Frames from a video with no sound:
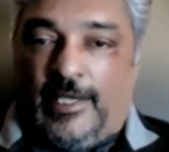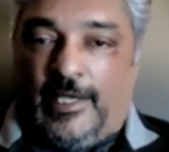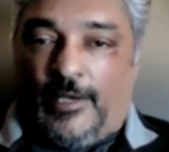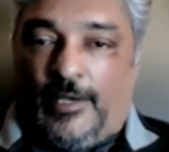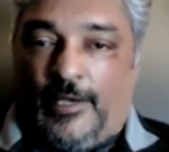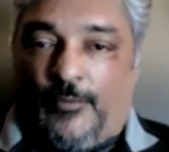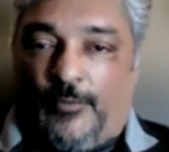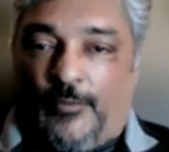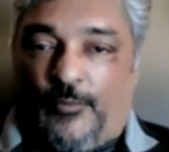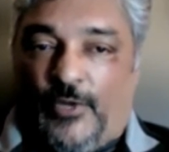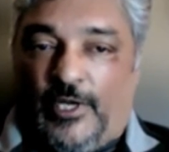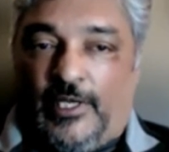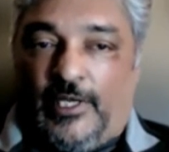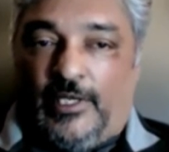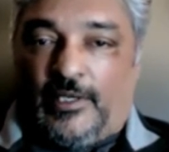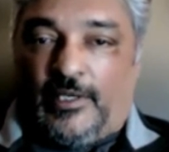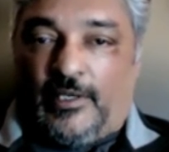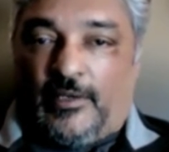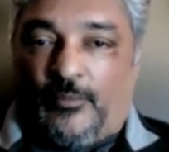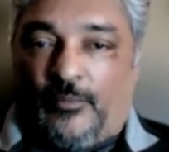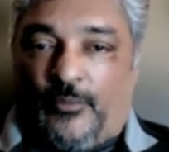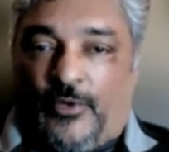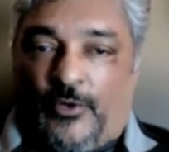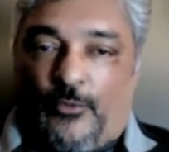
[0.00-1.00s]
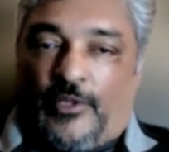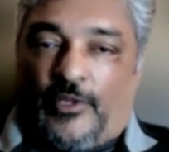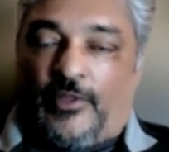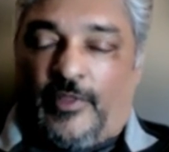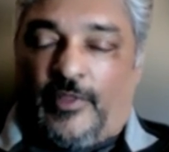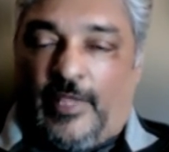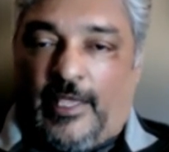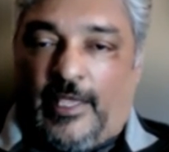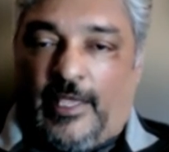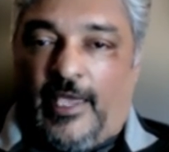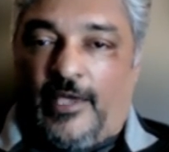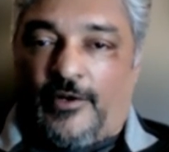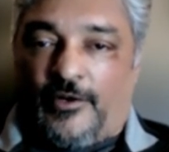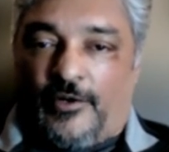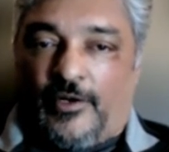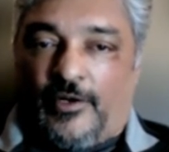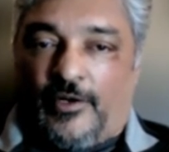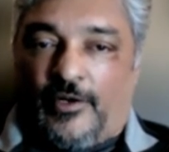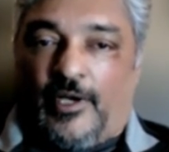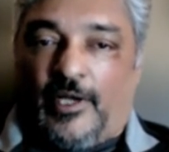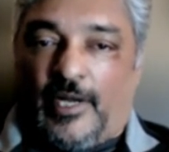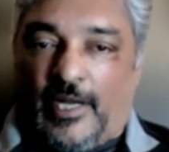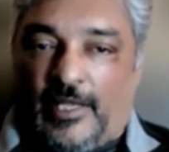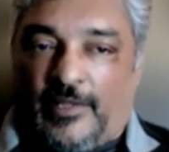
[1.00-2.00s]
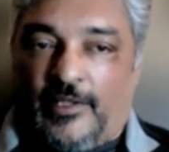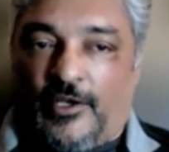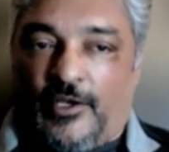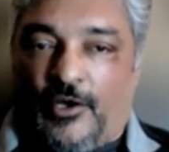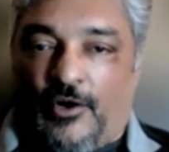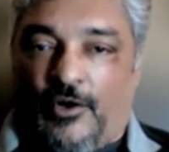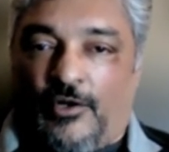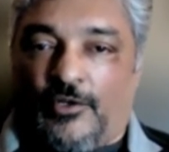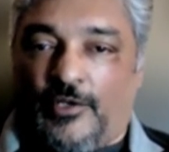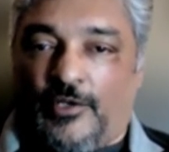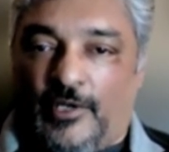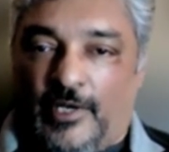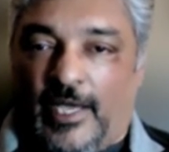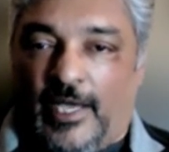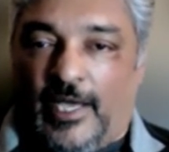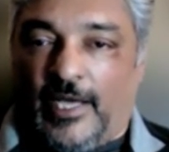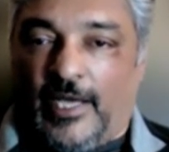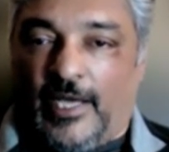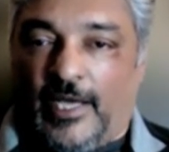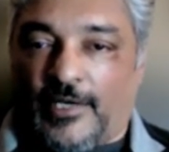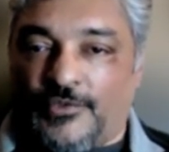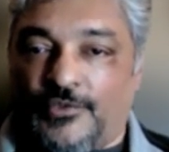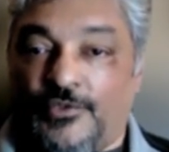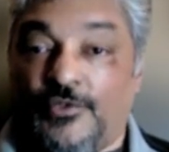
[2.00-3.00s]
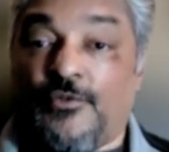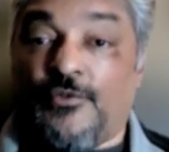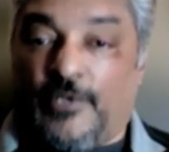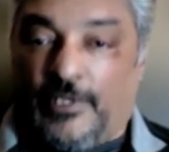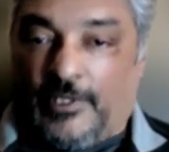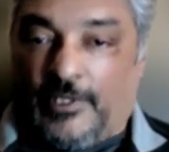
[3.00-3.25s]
but whether they can or not, I think all good actors do it